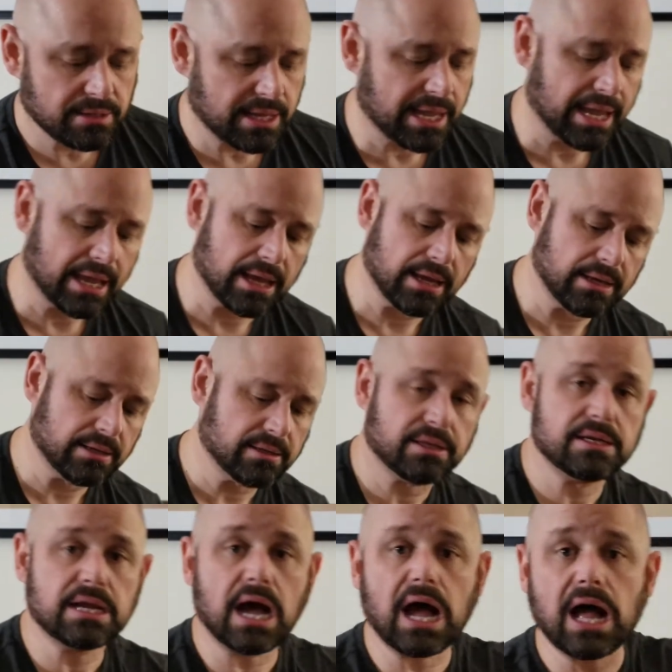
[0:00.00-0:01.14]
and the
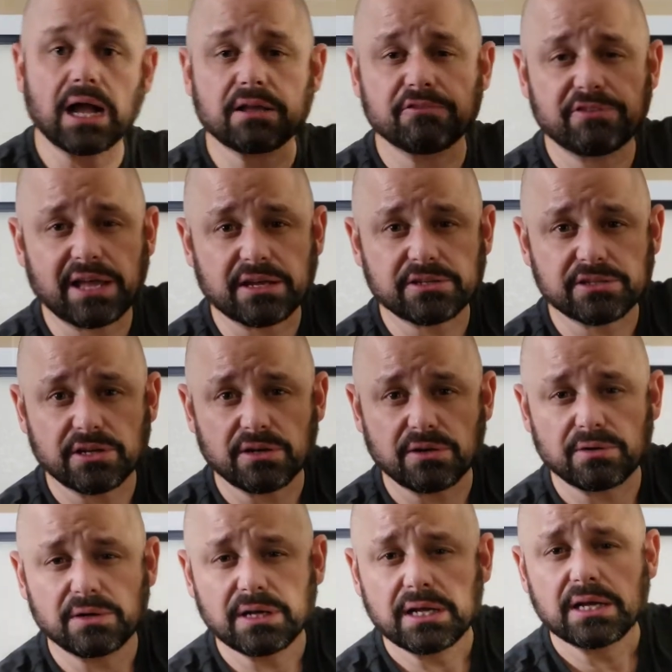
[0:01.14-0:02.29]
Knock
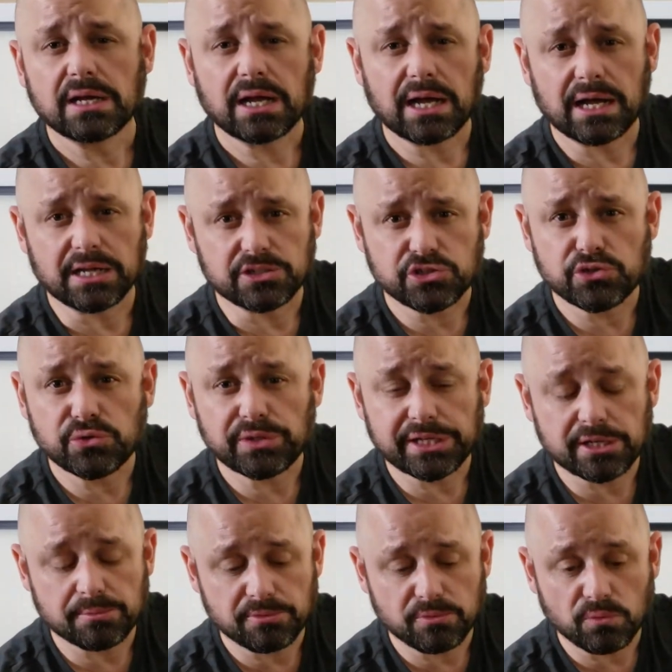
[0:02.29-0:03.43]
Vecto
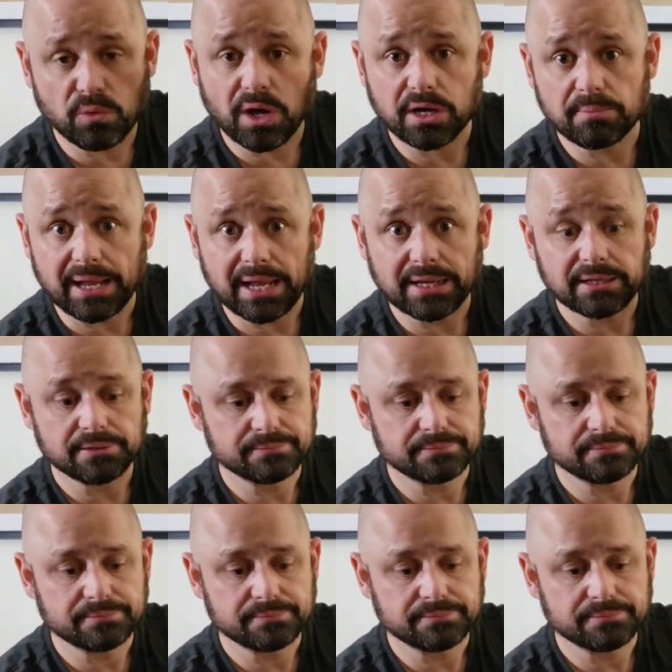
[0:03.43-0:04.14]
2-liter water bag.